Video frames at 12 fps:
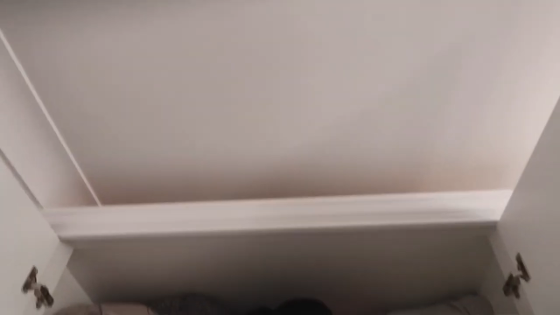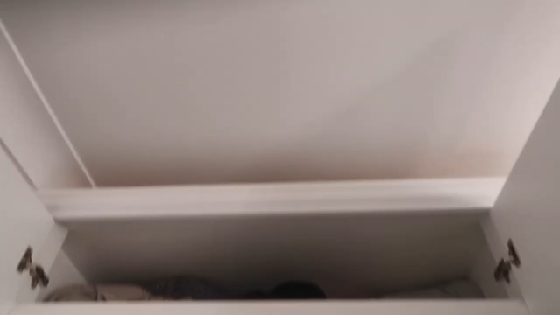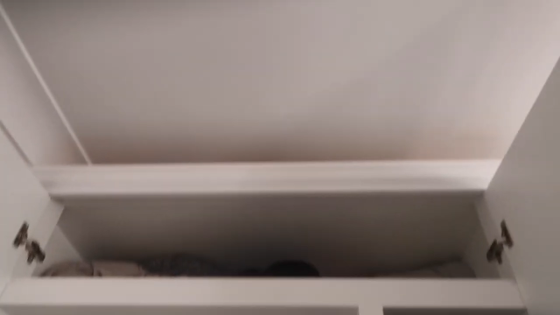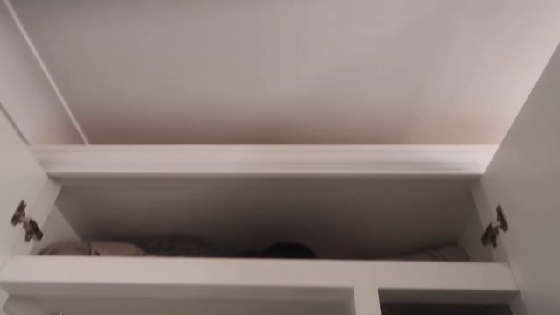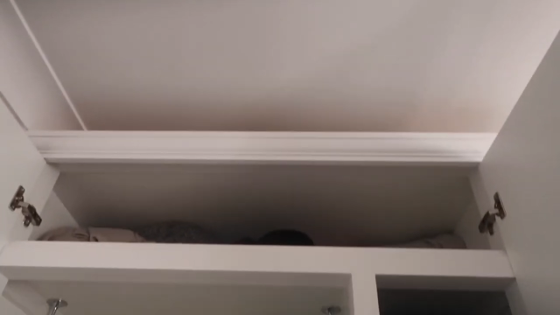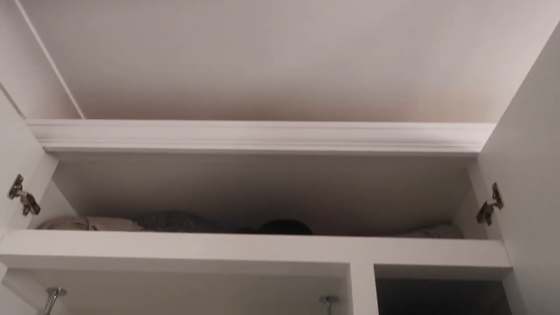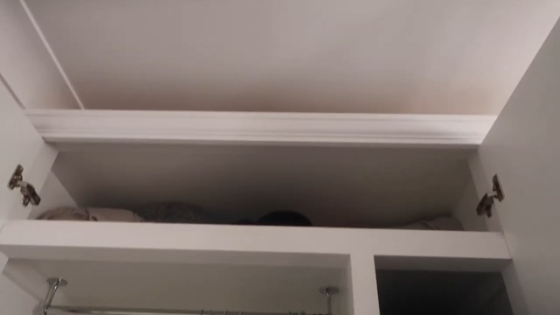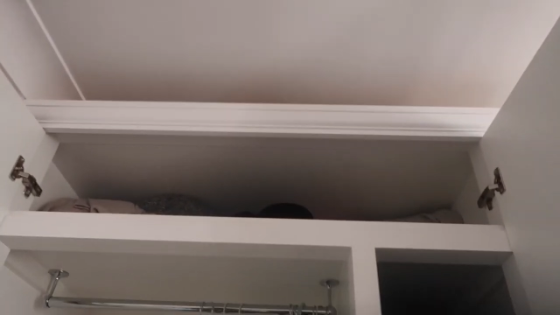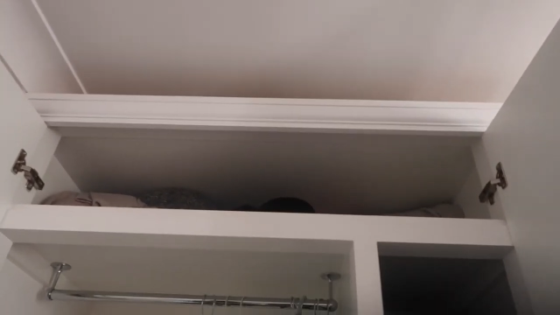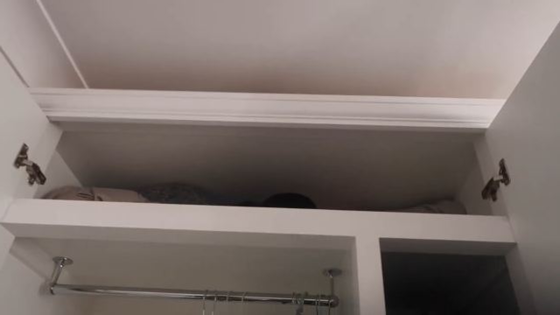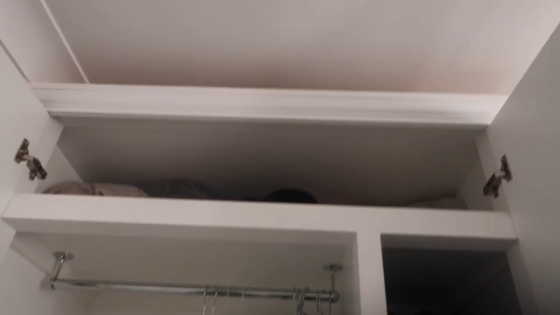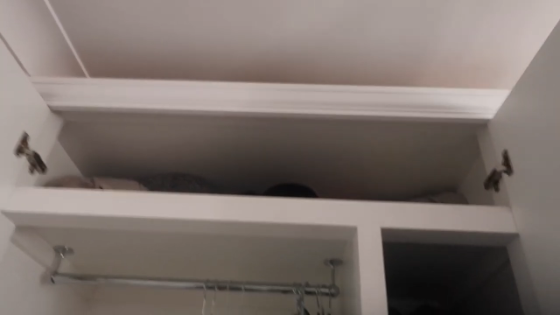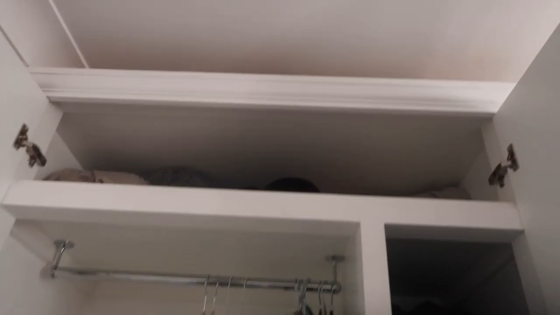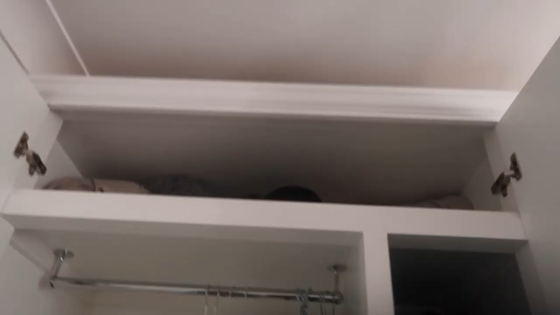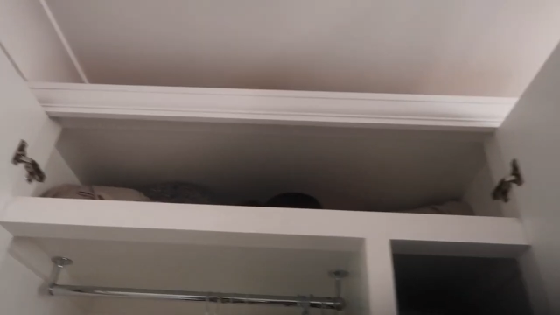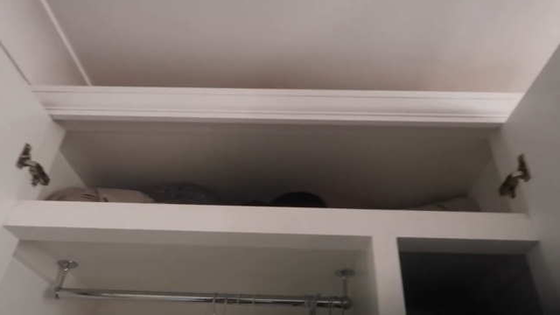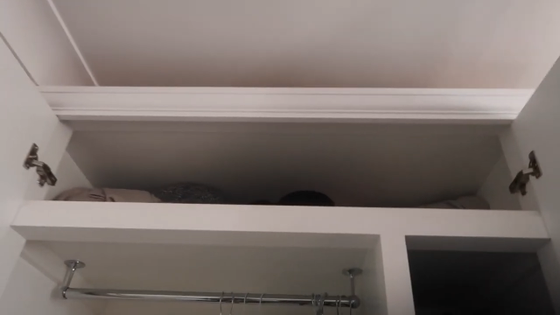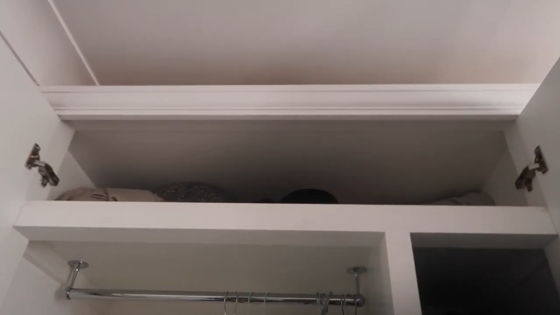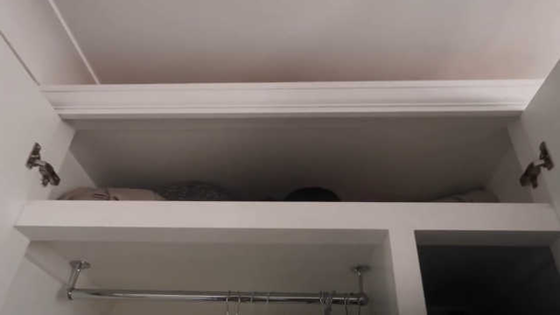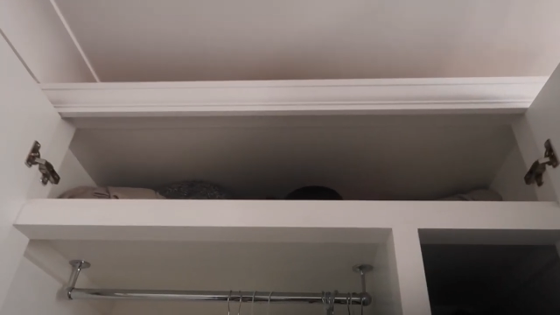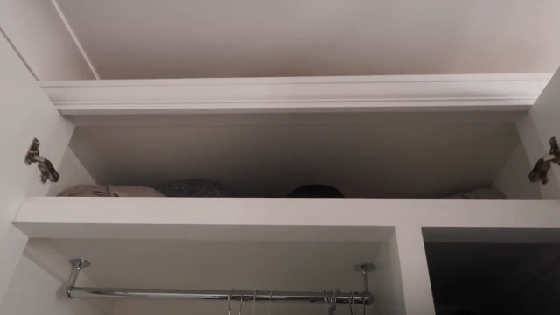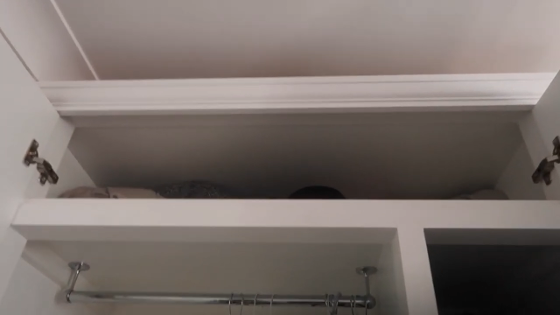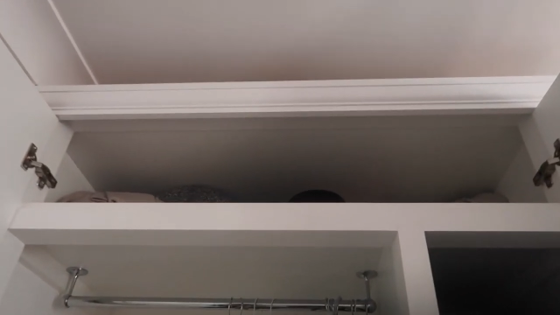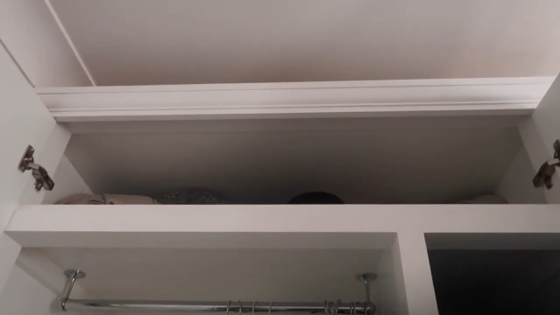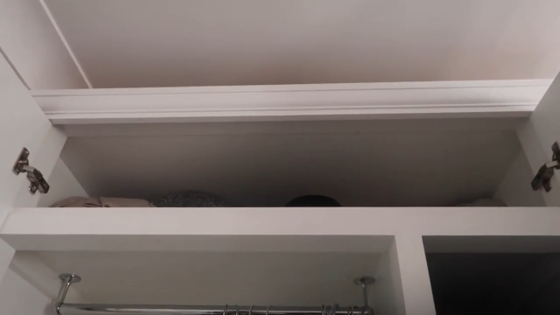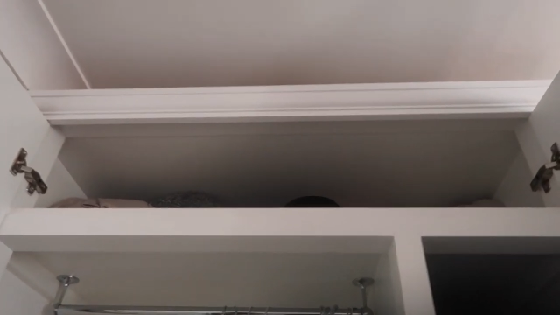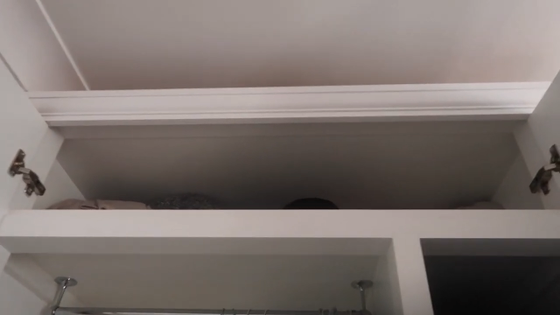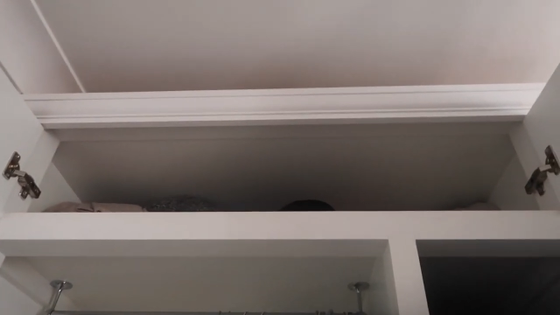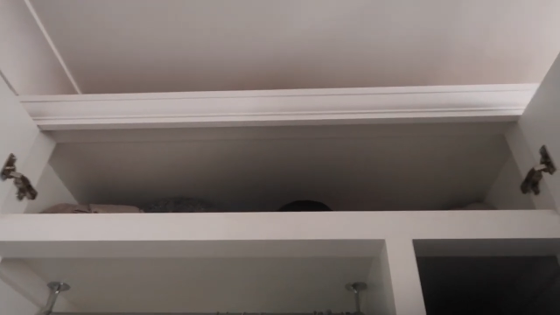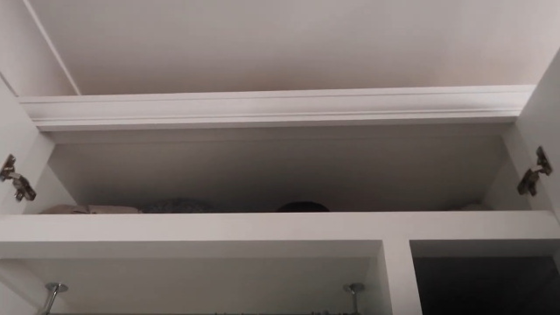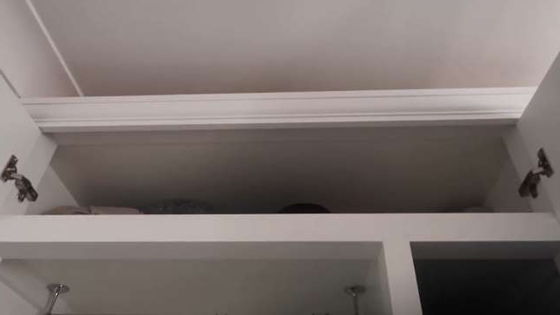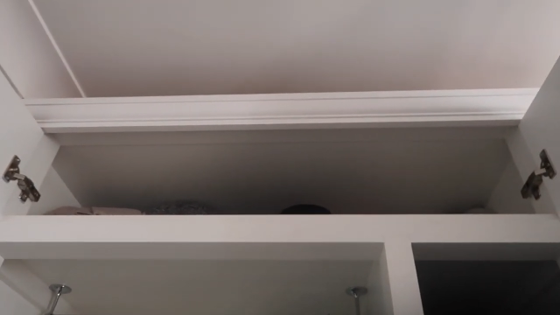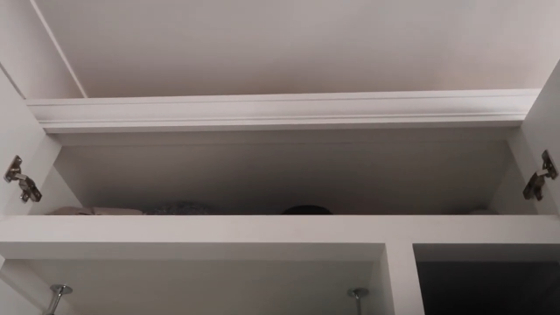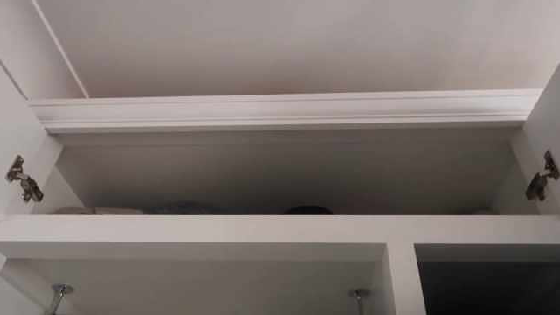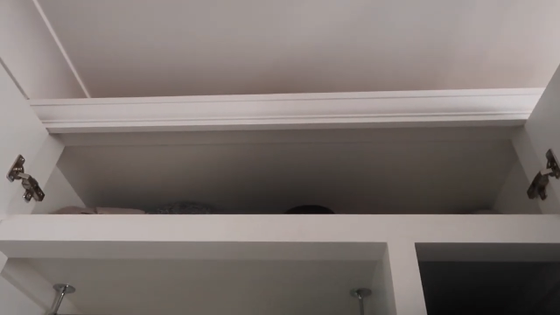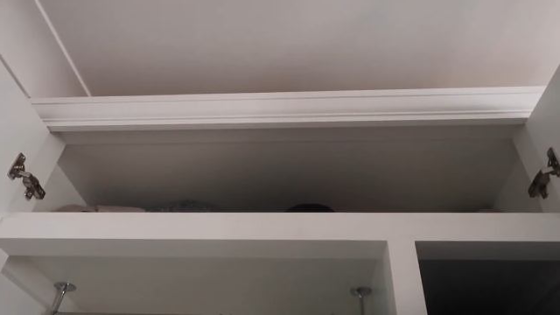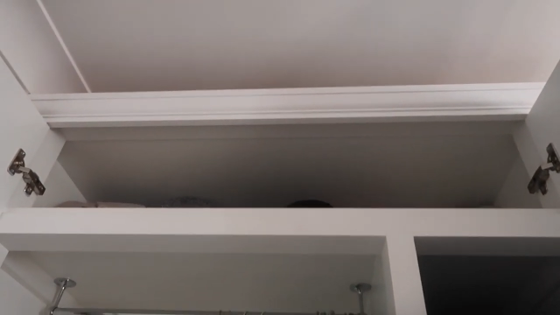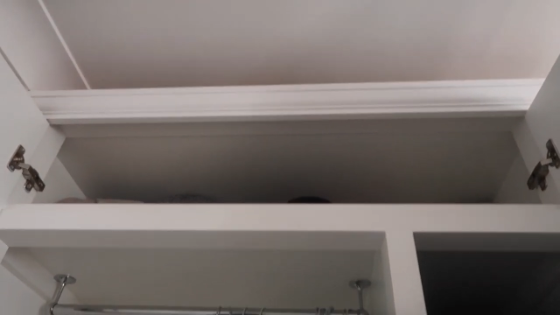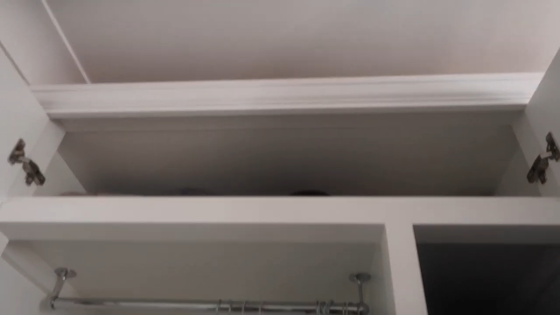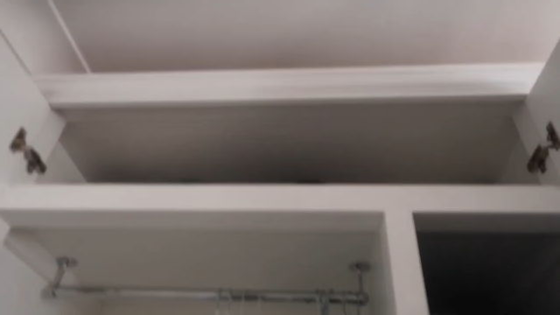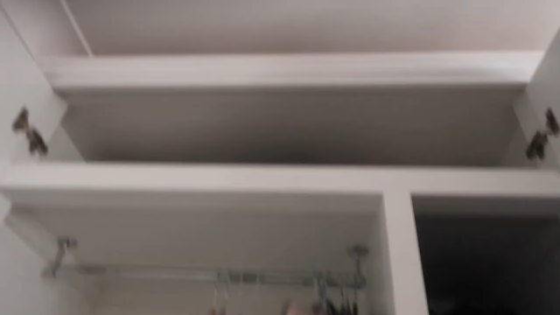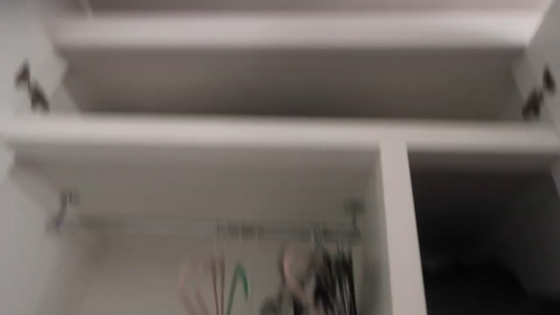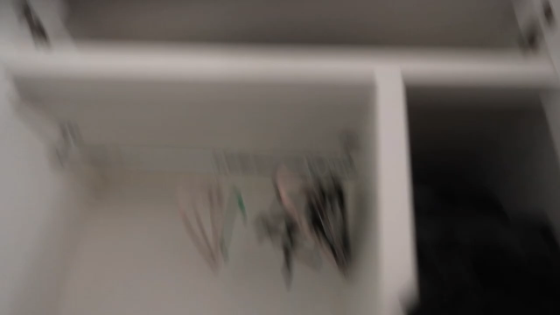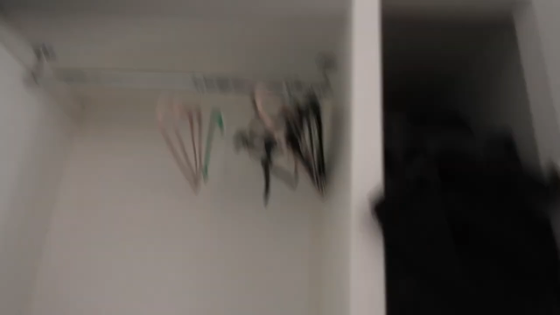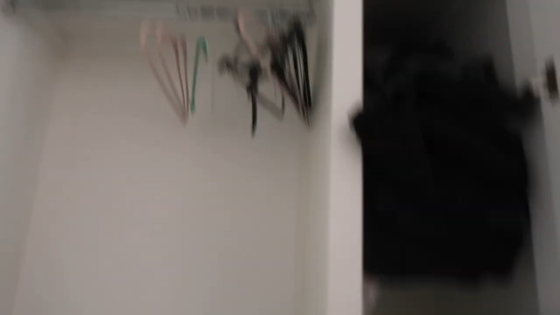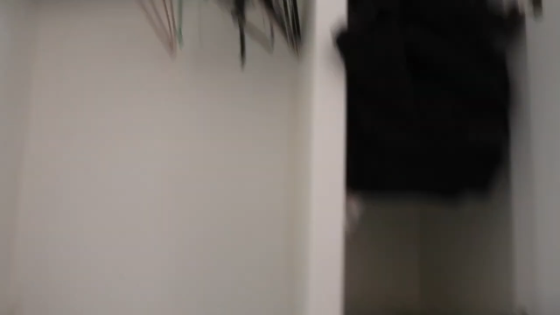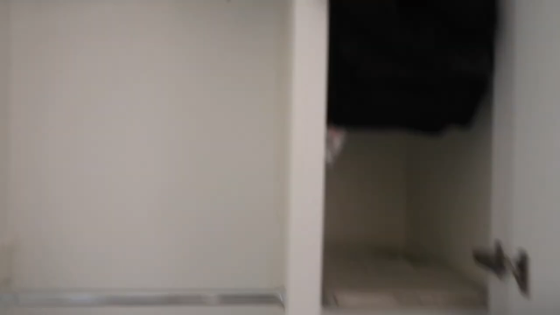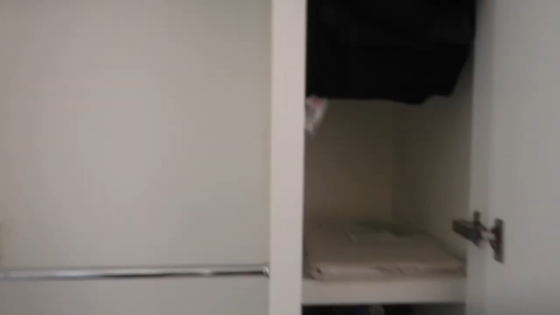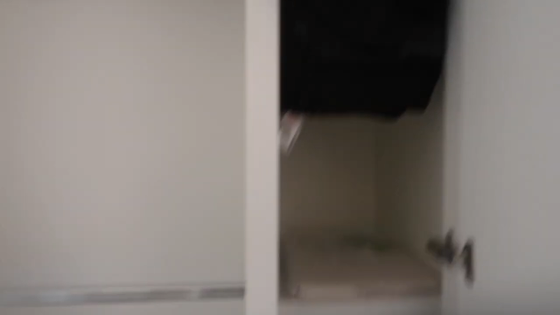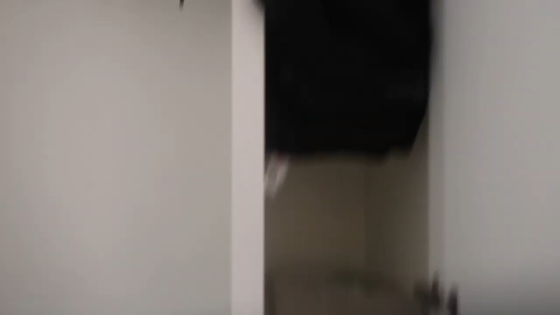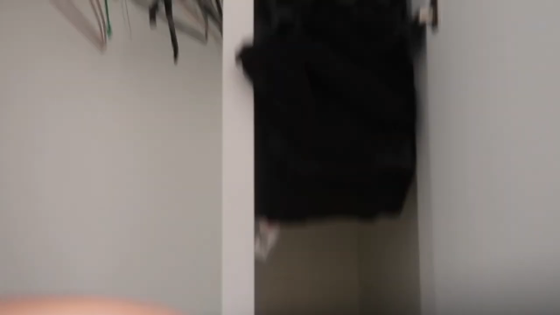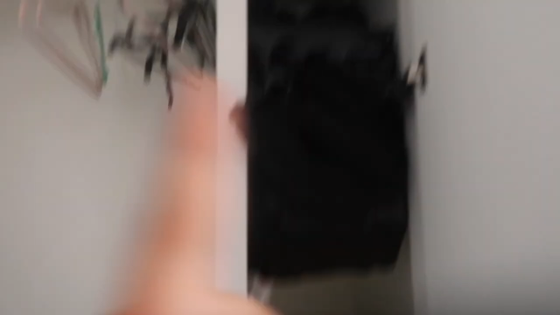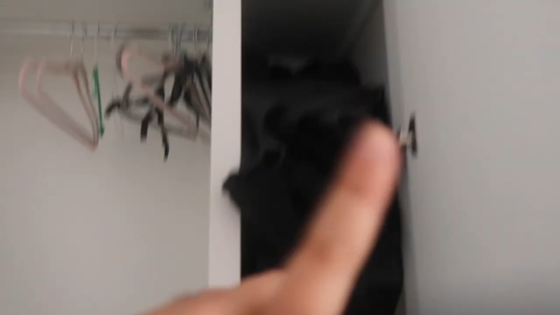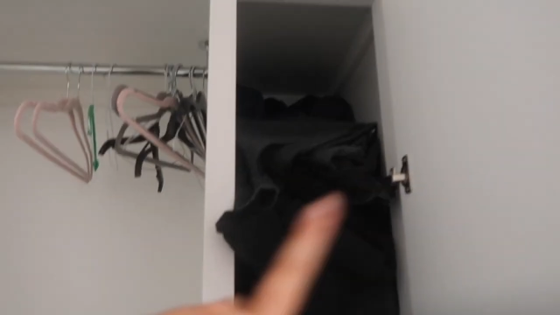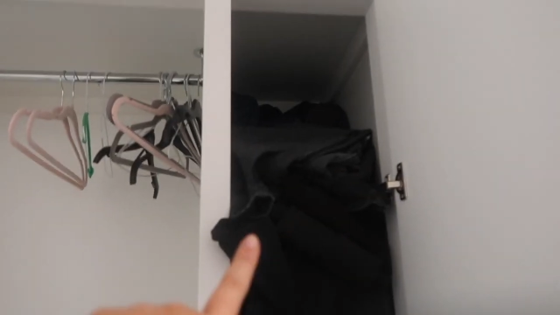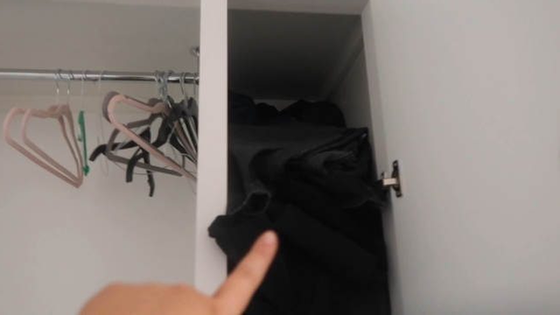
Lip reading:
(no speaker visible)